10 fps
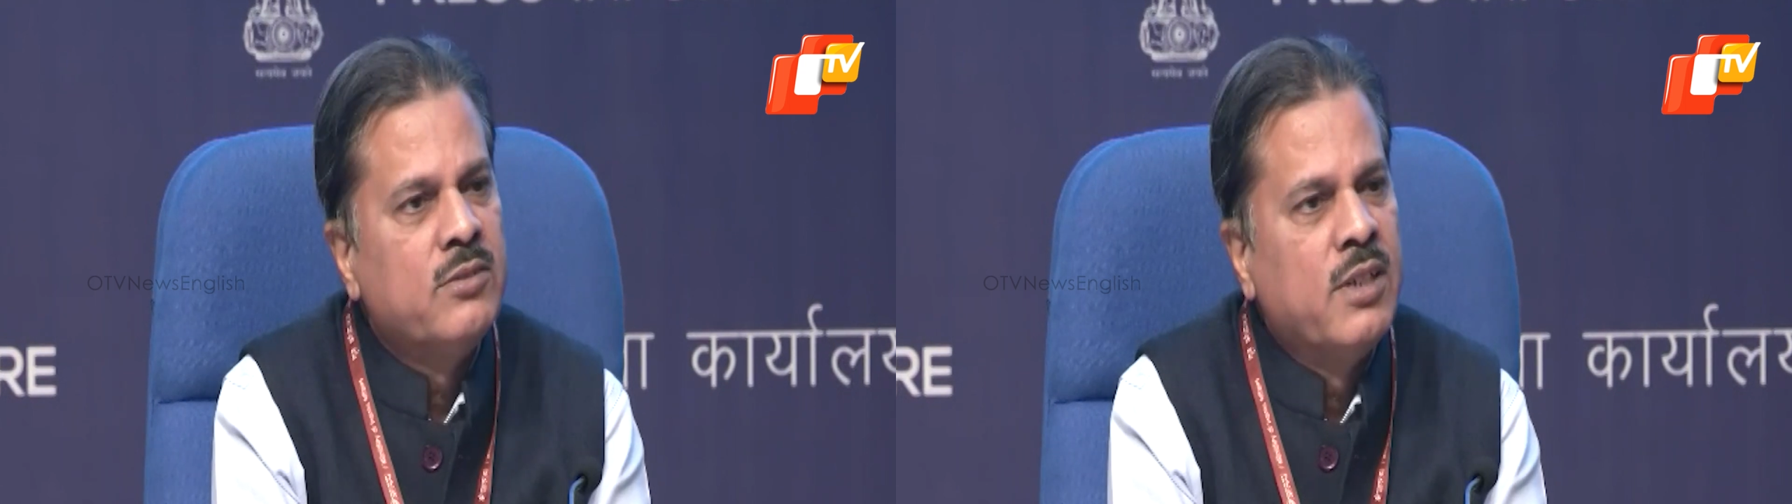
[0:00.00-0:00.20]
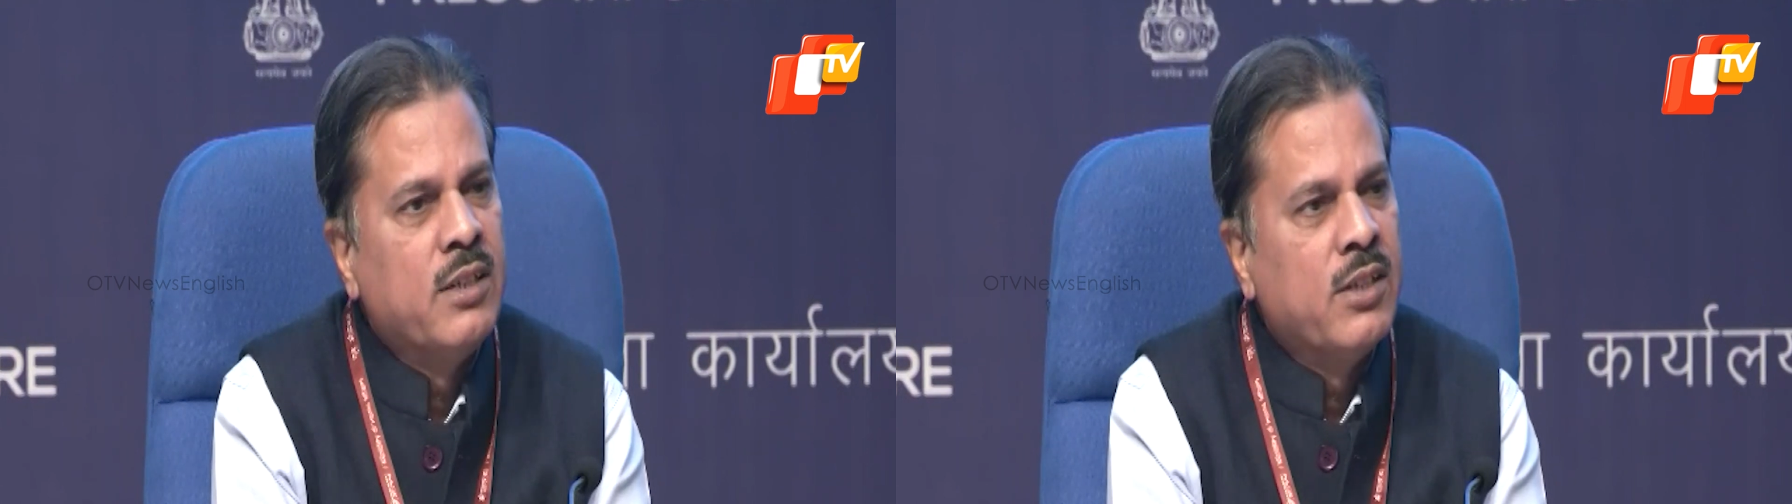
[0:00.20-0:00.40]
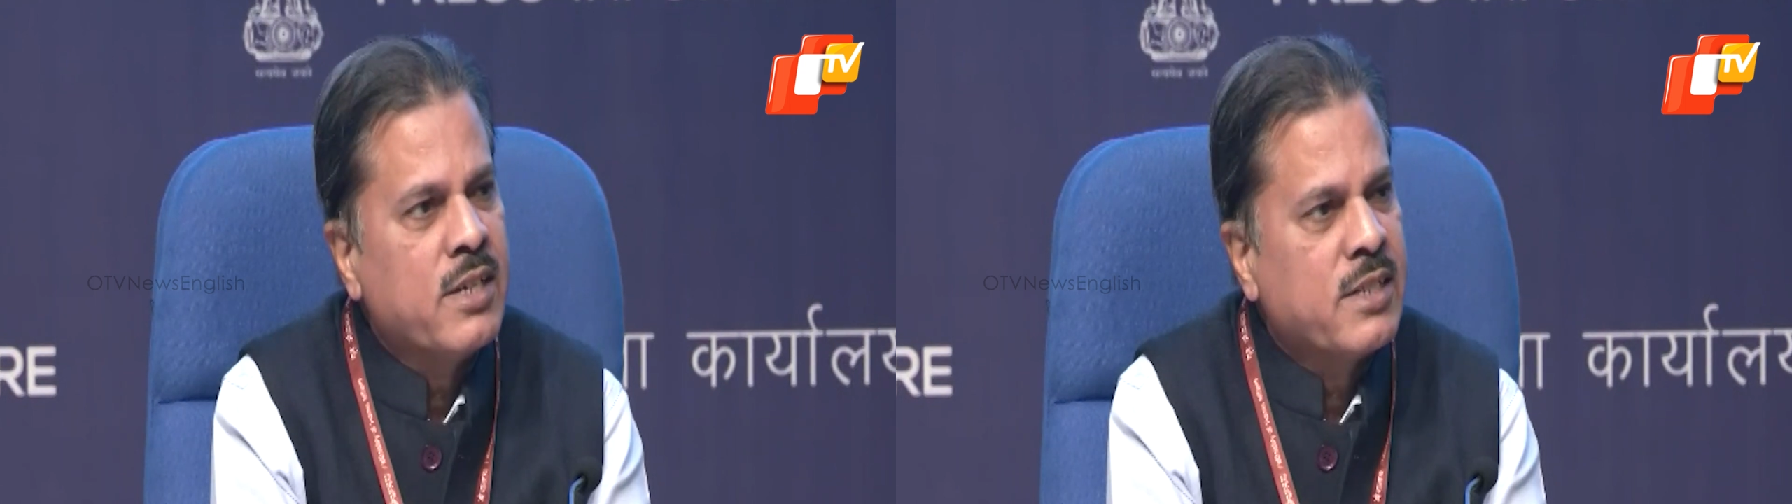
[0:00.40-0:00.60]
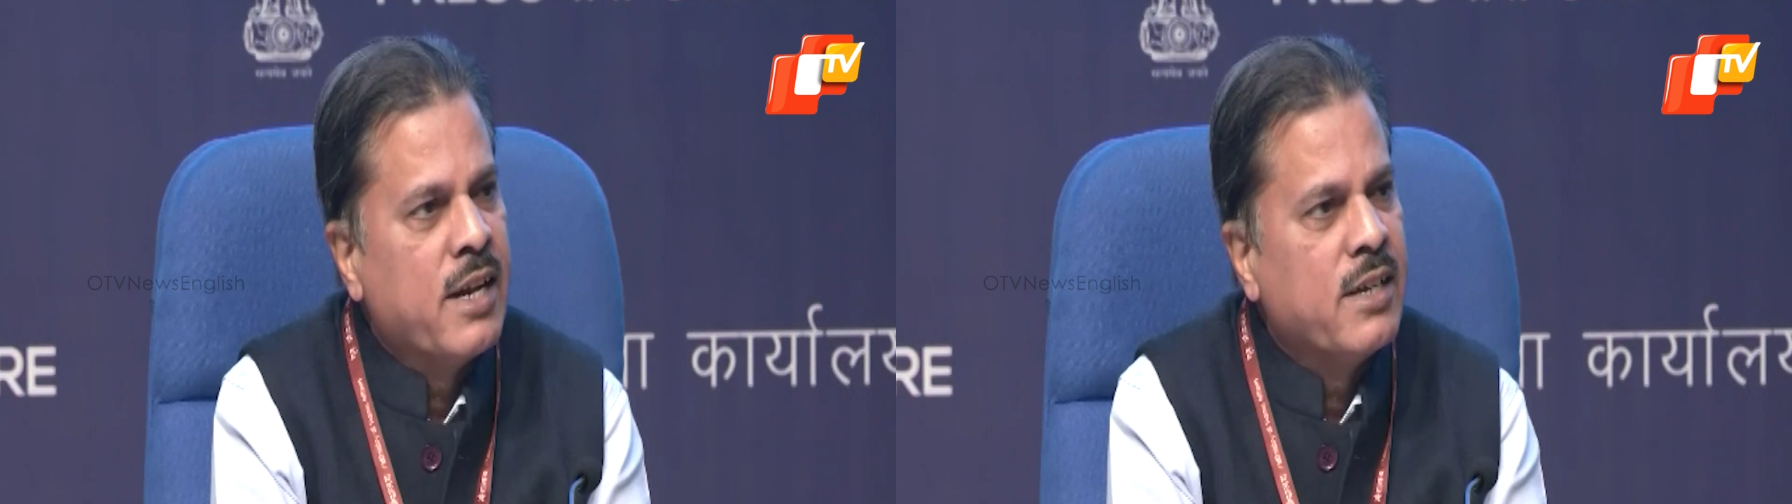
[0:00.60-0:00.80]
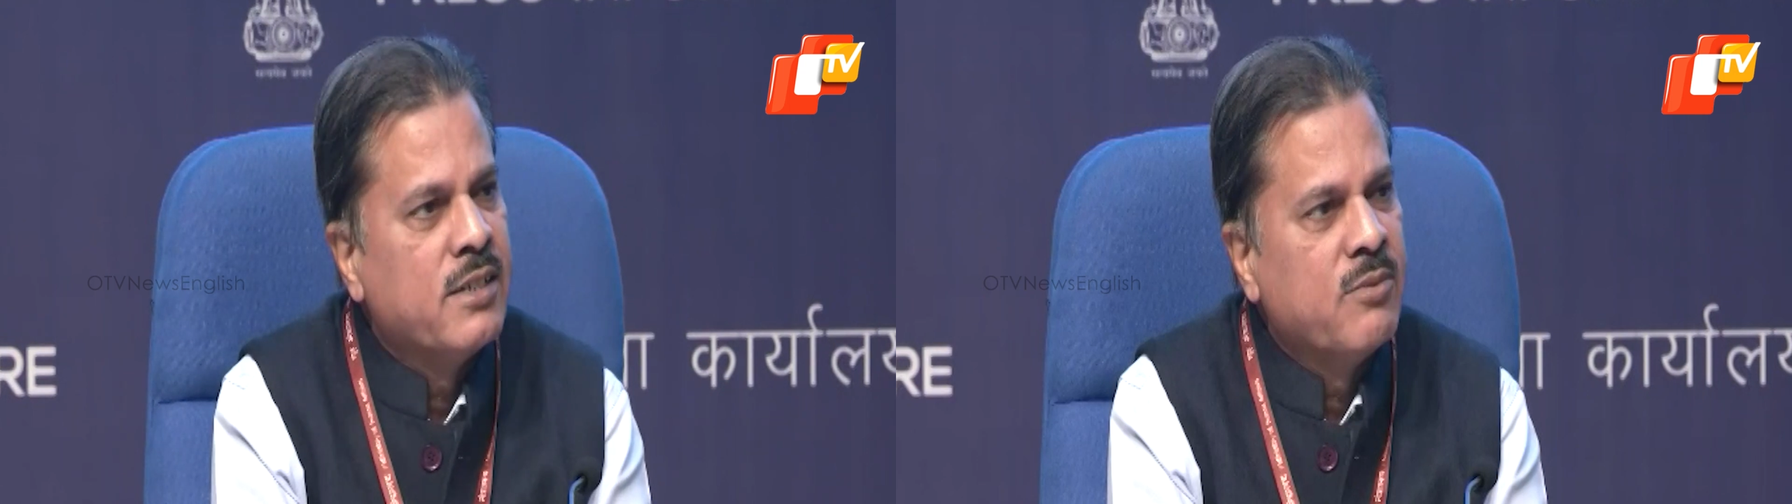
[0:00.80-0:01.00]
in the
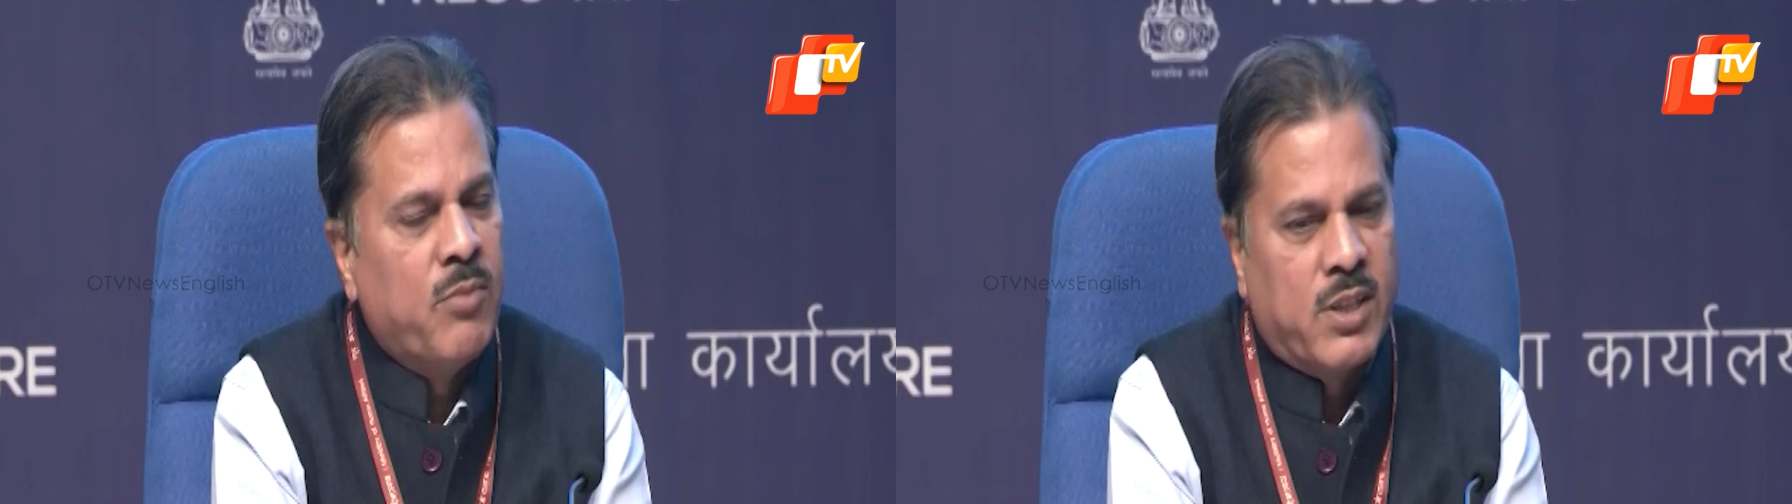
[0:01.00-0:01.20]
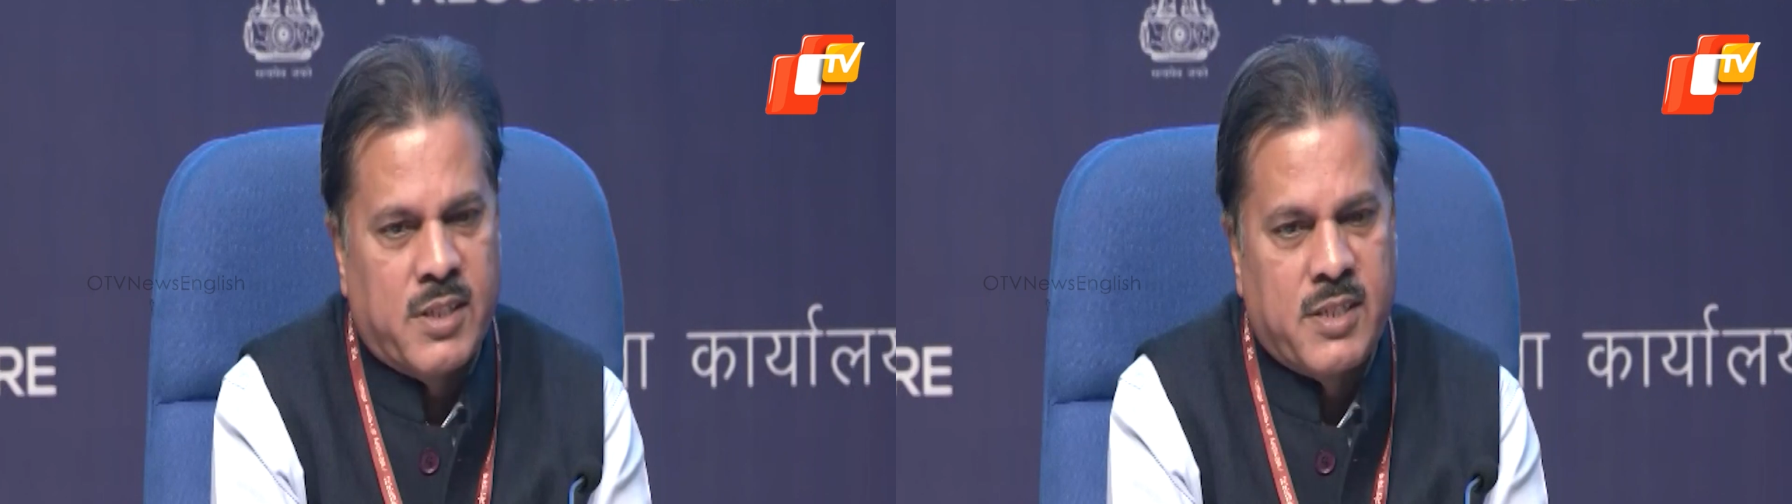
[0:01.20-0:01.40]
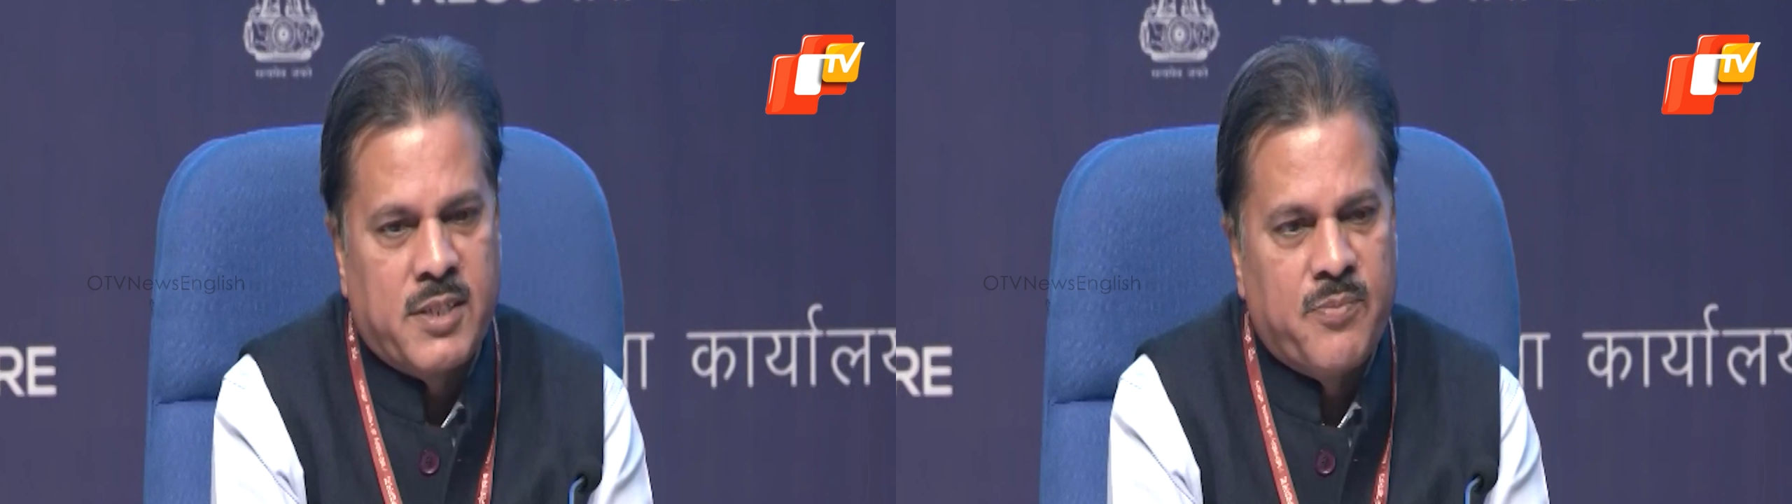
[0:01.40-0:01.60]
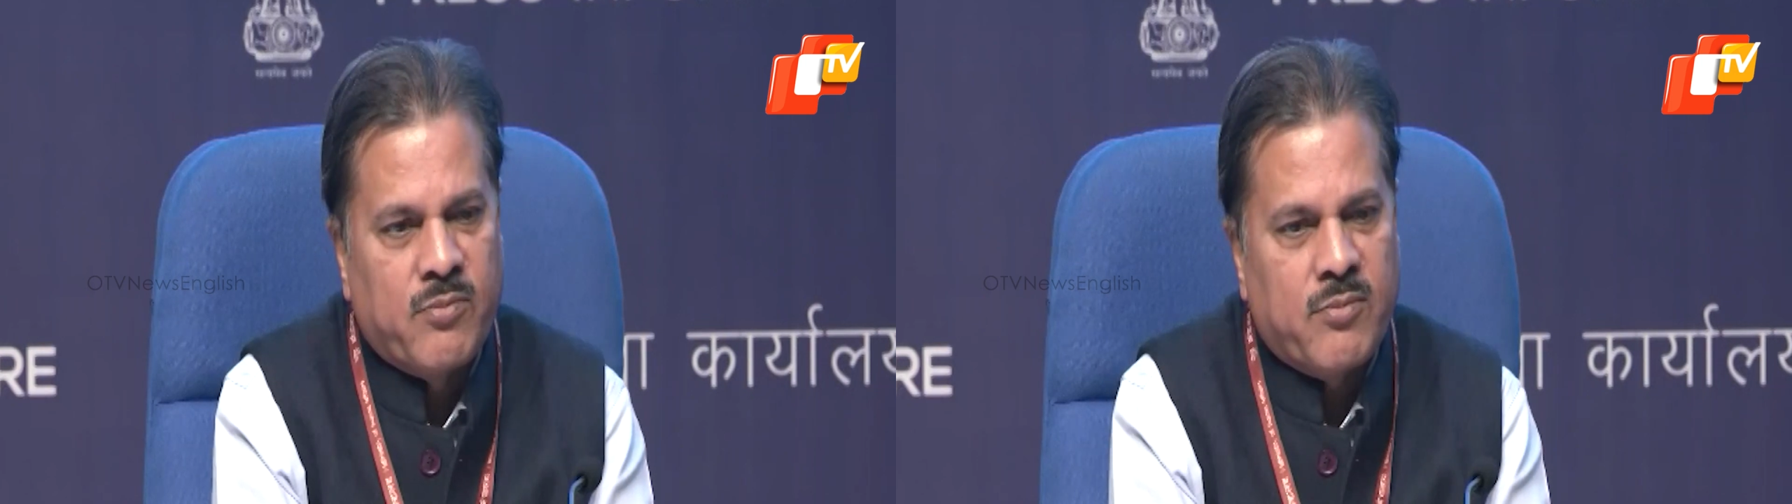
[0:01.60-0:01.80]
recent months.